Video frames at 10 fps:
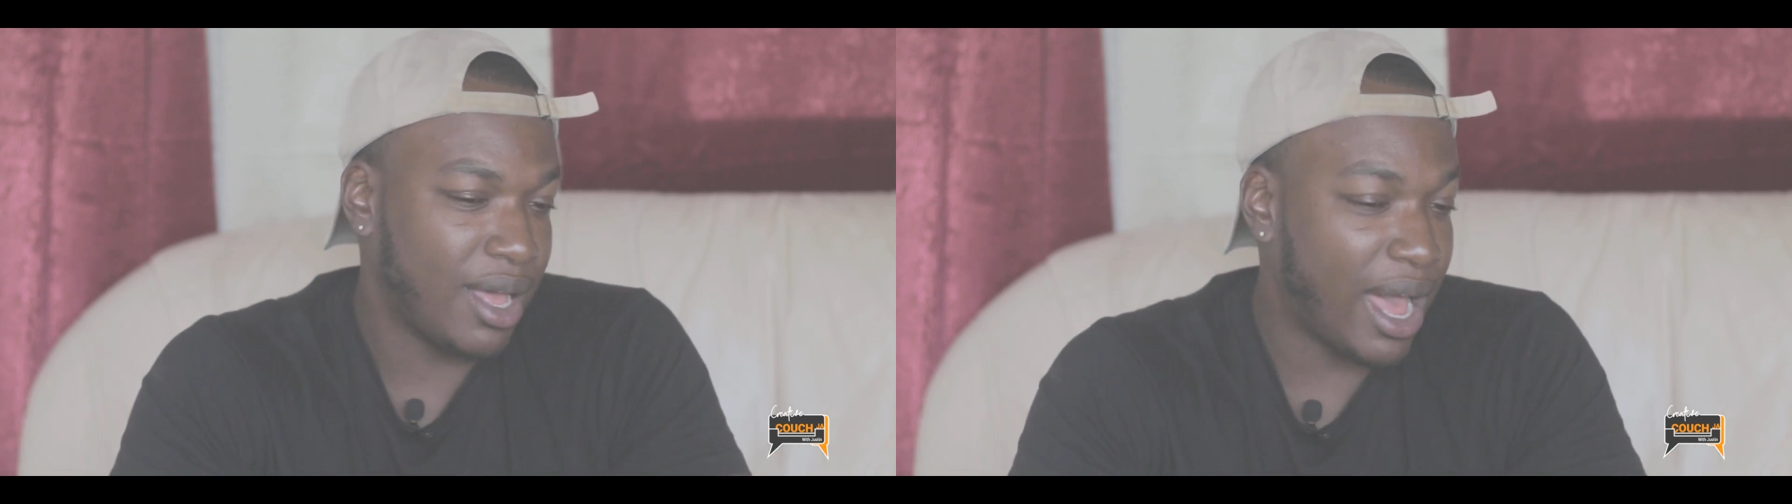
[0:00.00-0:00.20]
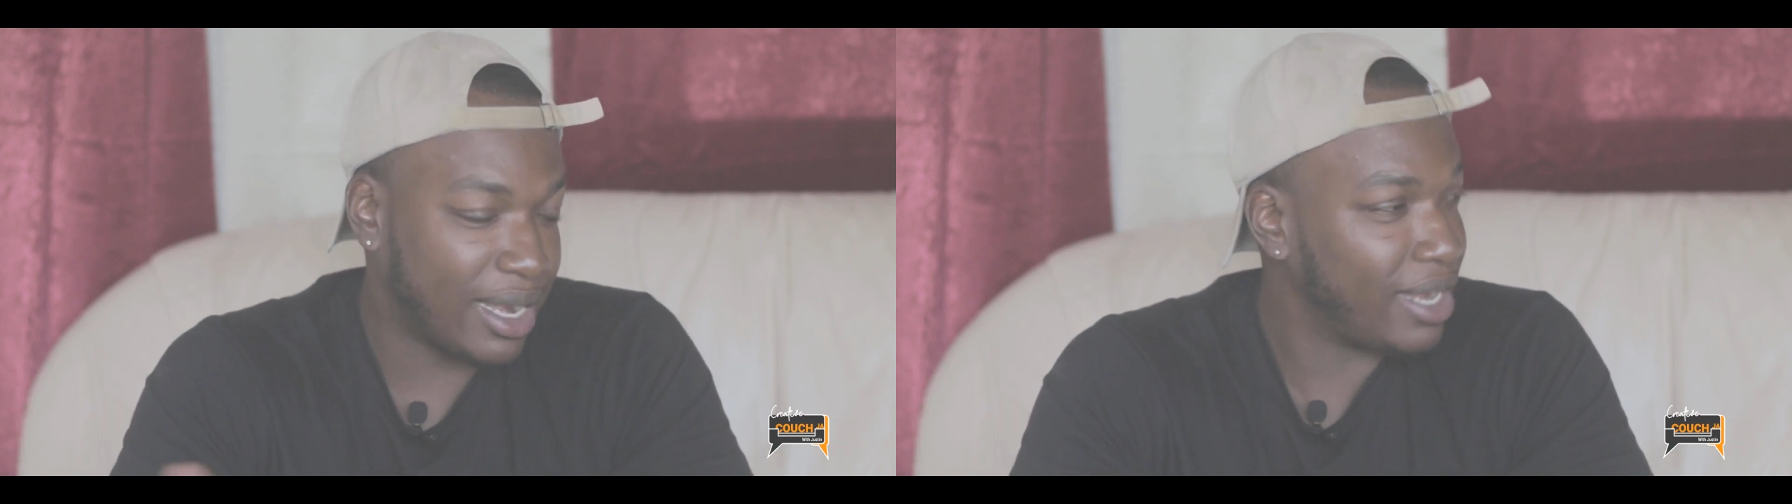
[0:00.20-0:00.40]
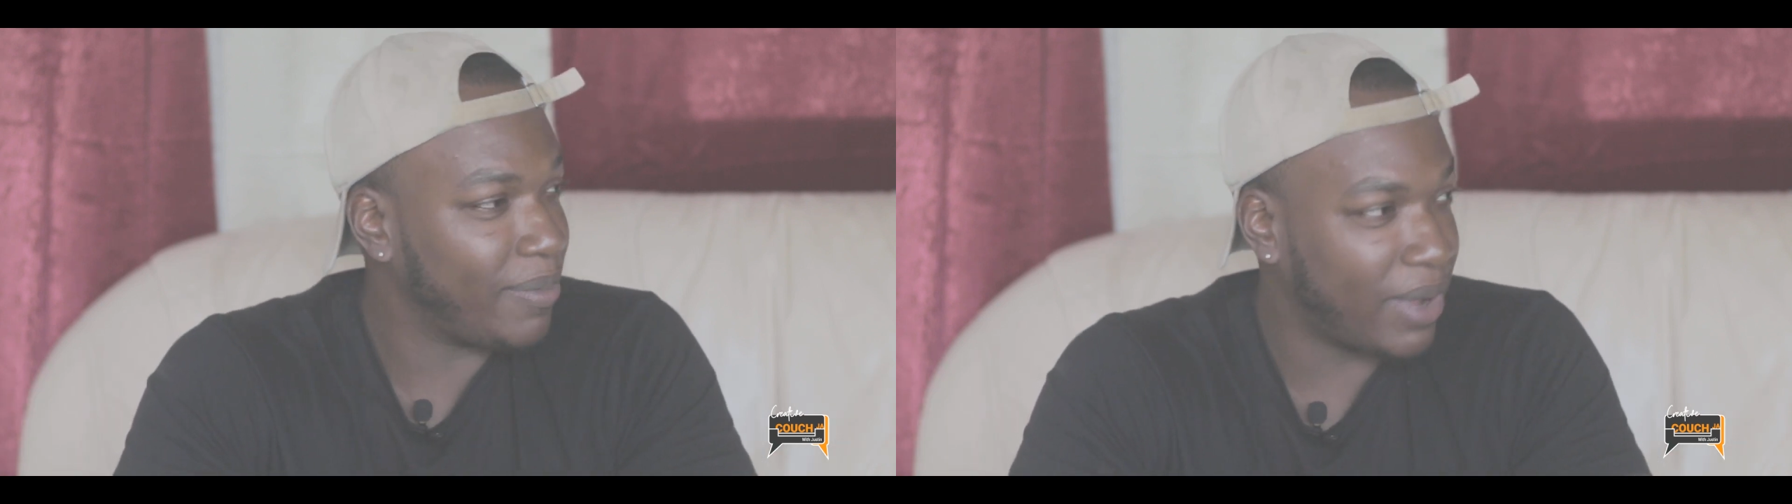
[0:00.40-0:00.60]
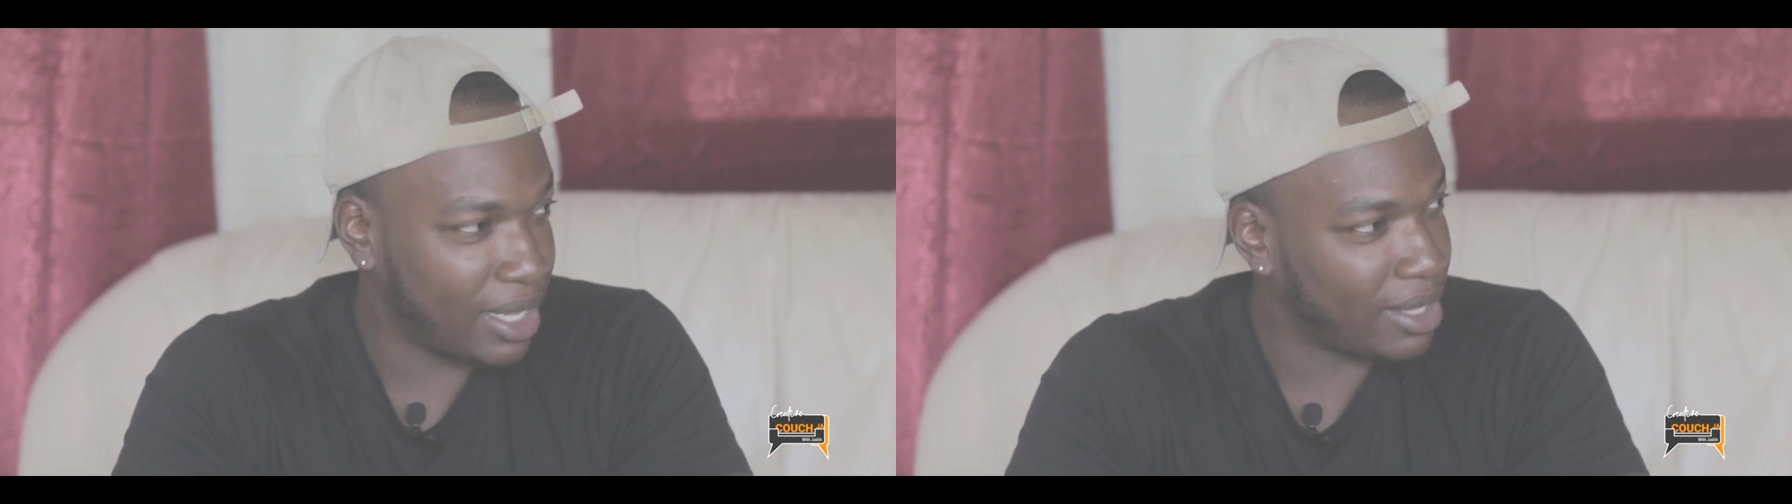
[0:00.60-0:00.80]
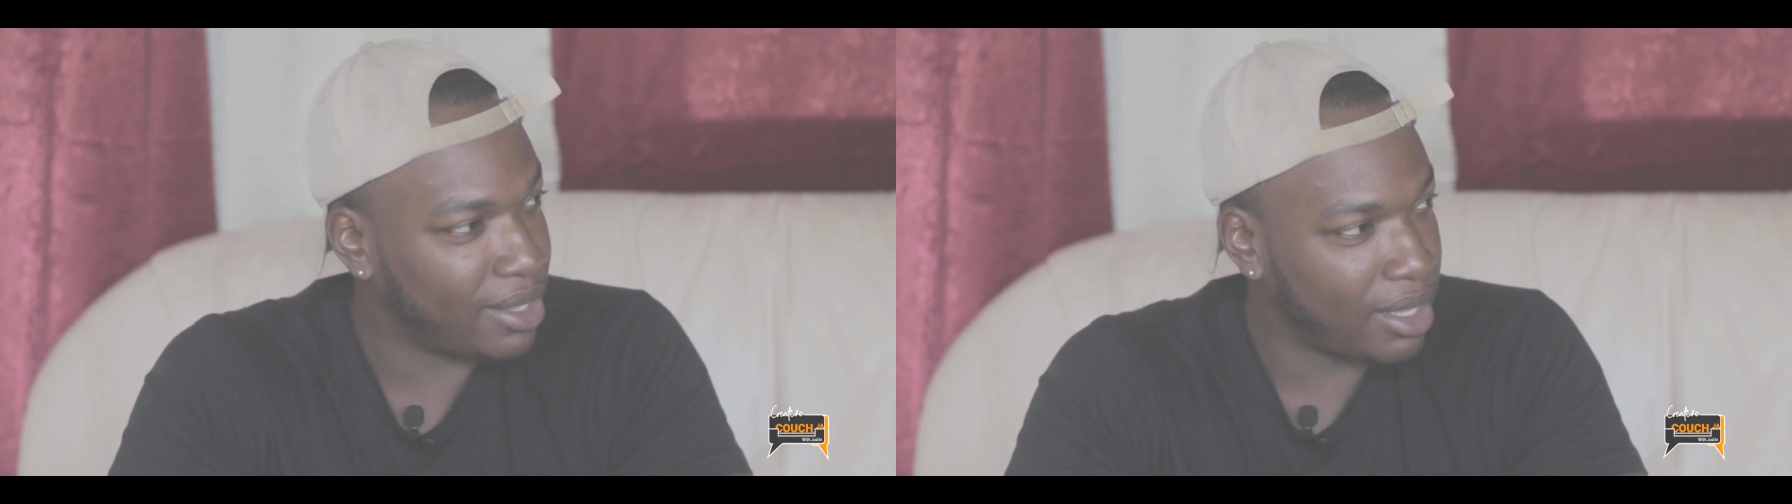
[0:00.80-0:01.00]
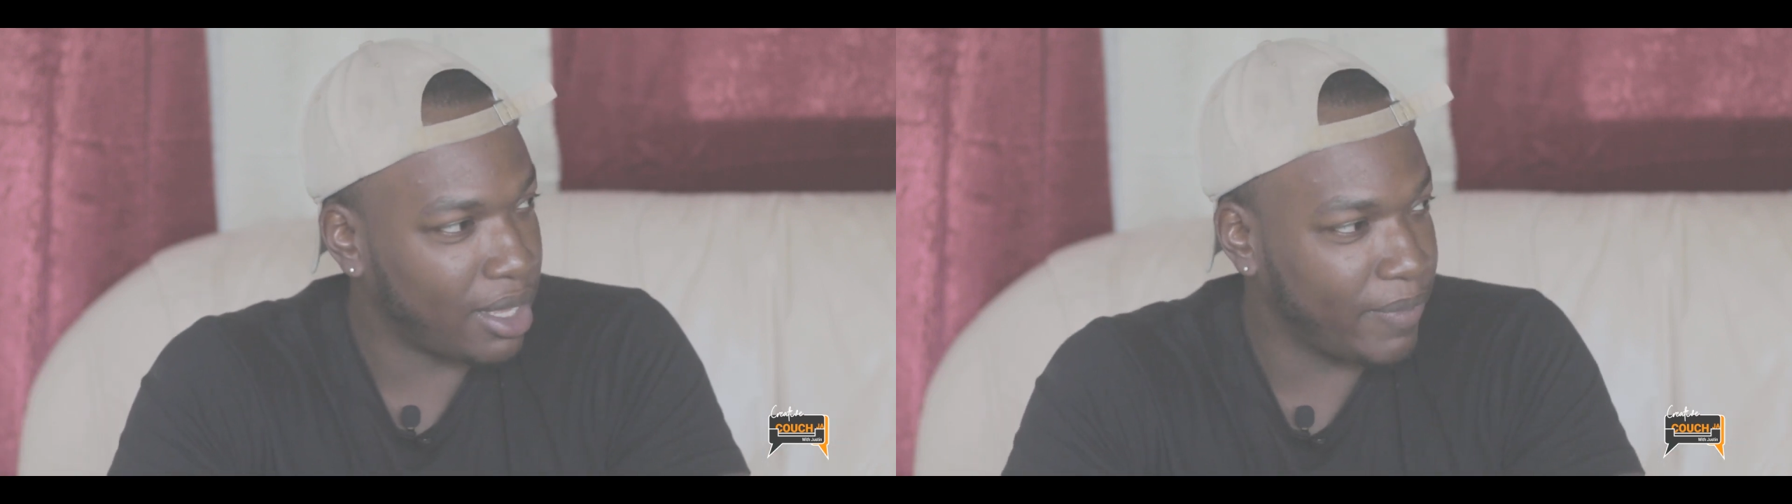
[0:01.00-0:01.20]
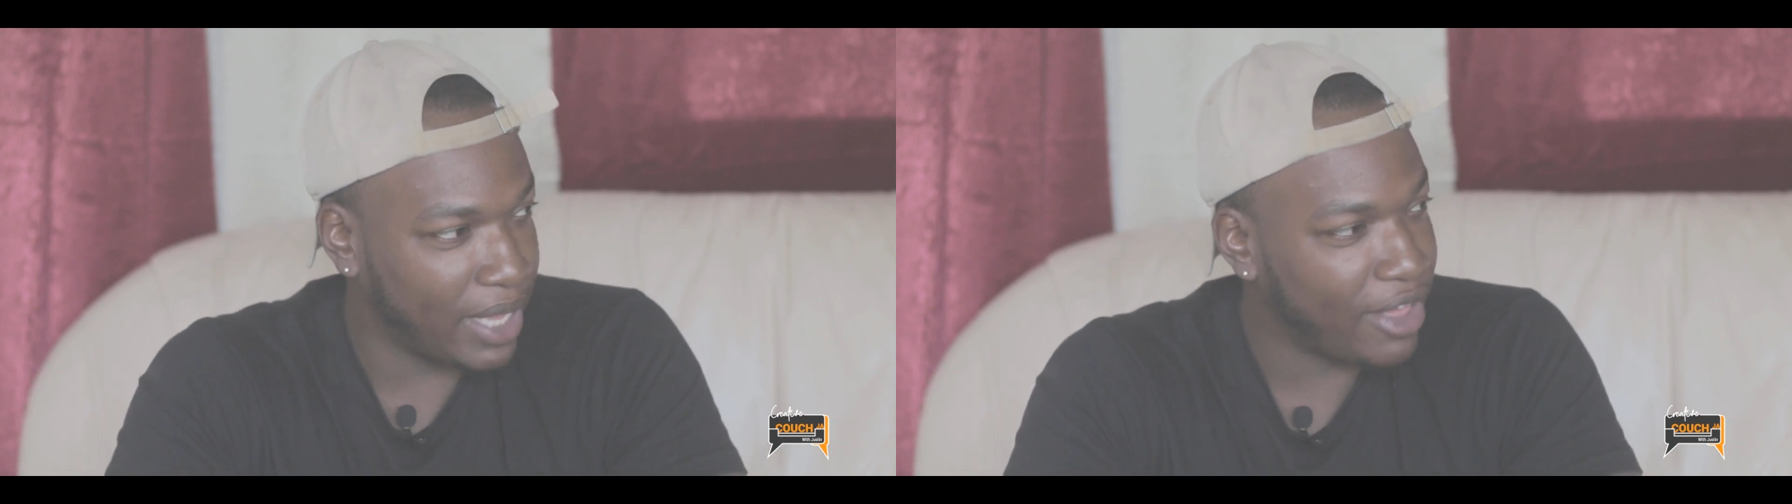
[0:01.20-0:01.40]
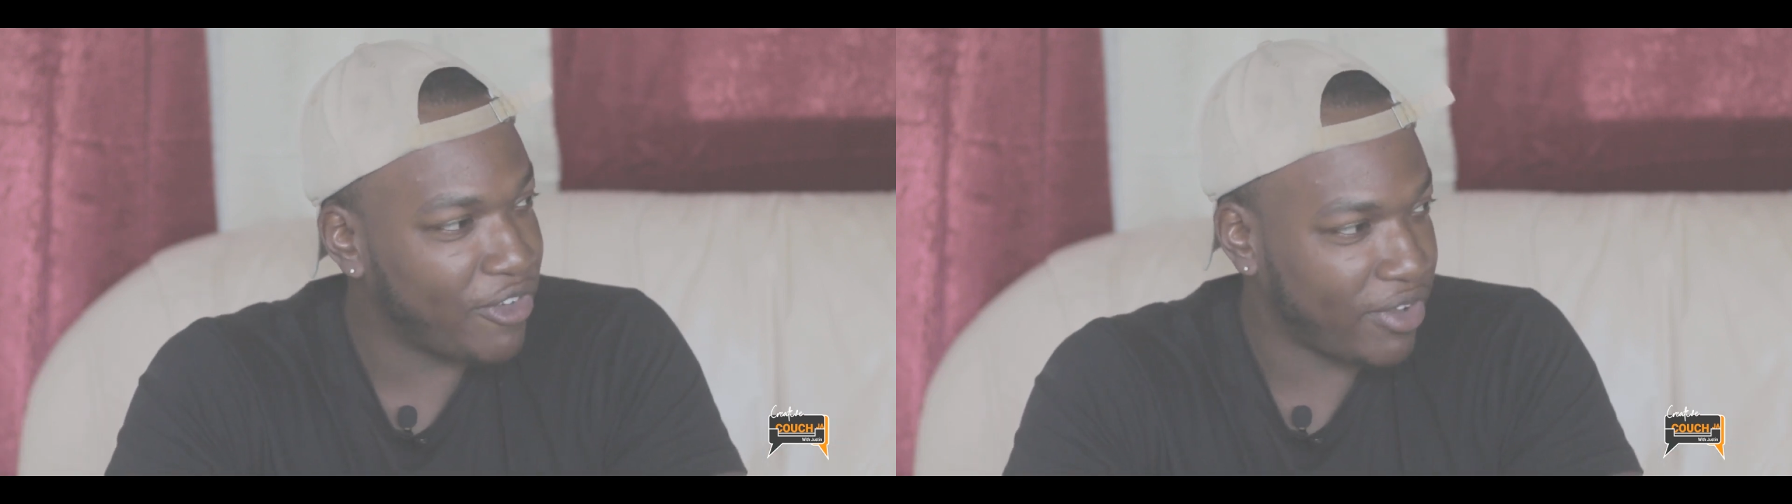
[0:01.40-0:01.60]
had anybody
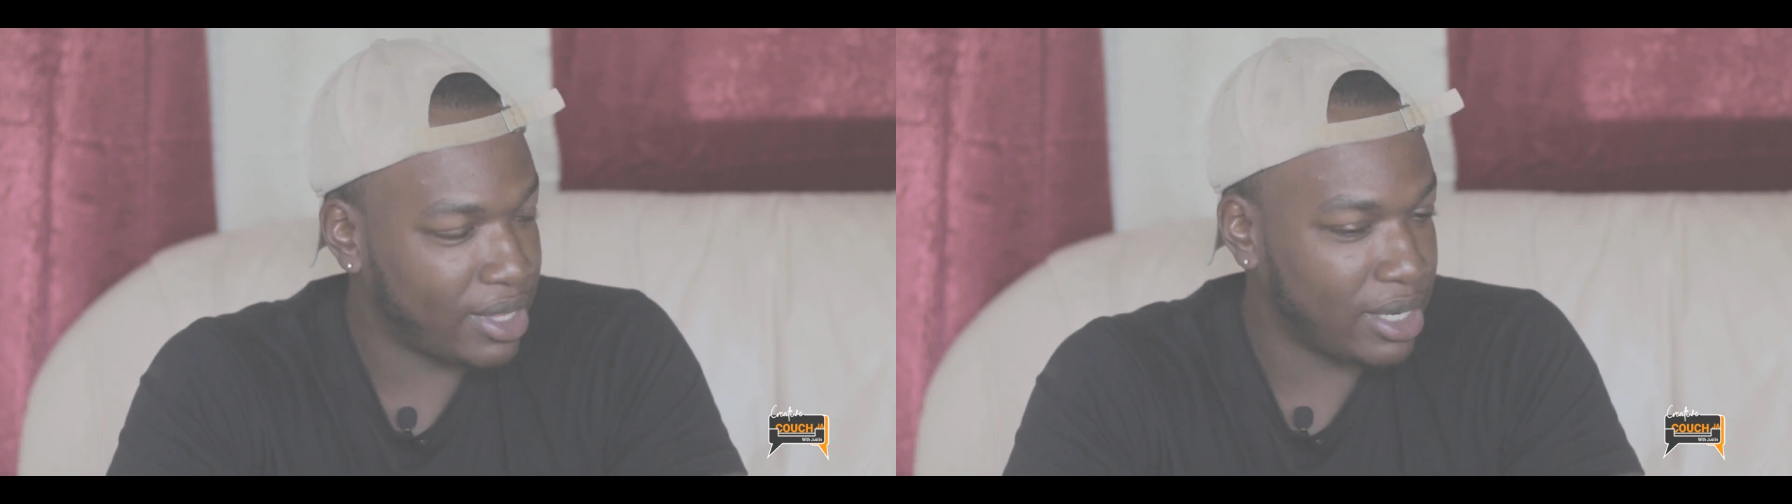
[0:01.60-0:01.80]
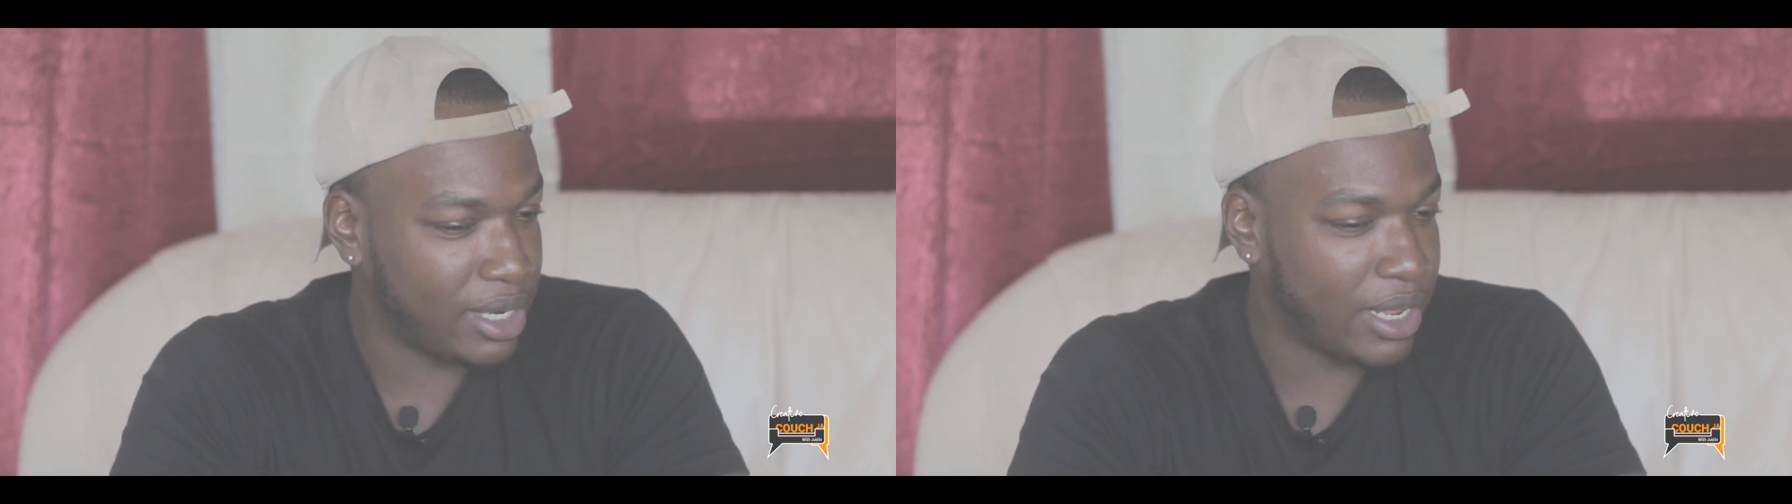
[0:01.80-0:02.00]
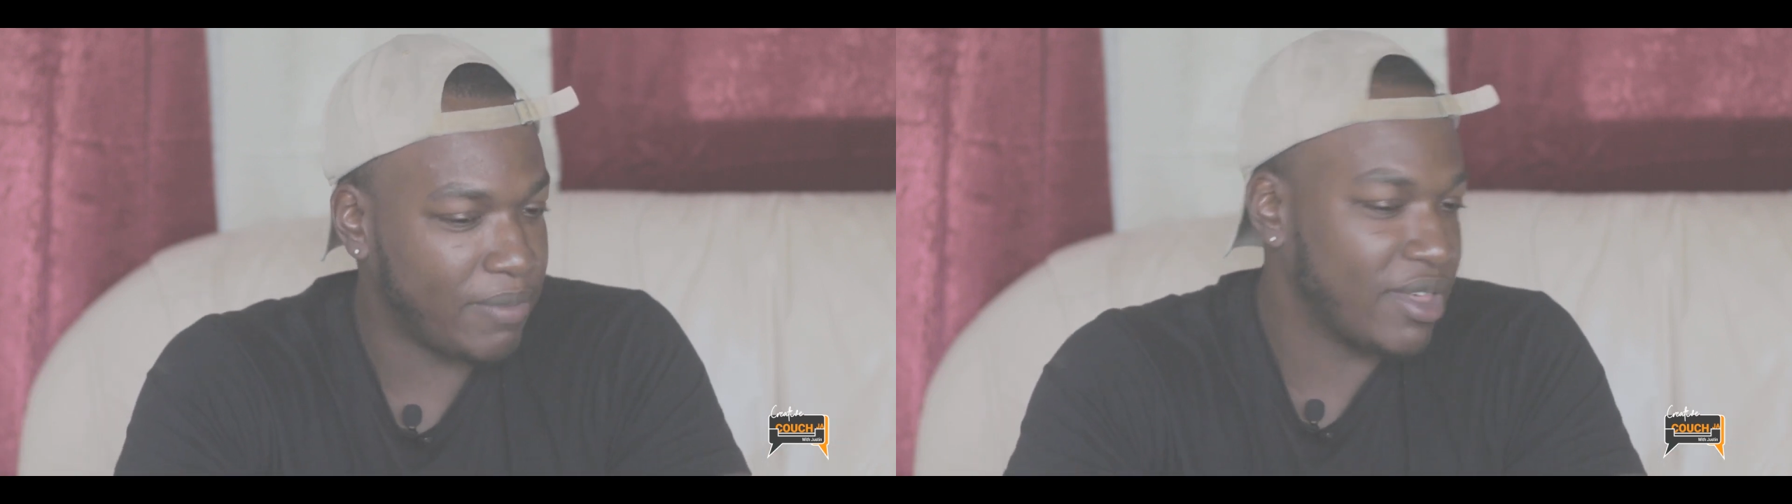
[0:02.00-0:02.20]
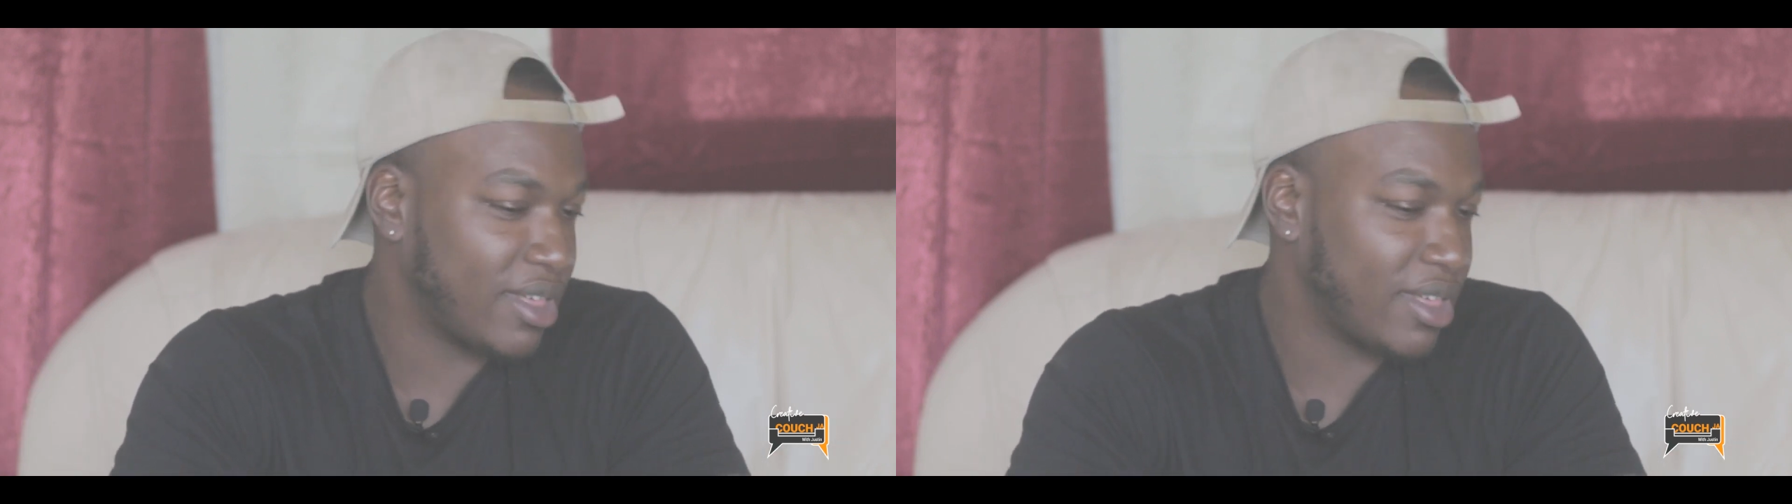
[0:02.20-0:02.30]
be interested in them.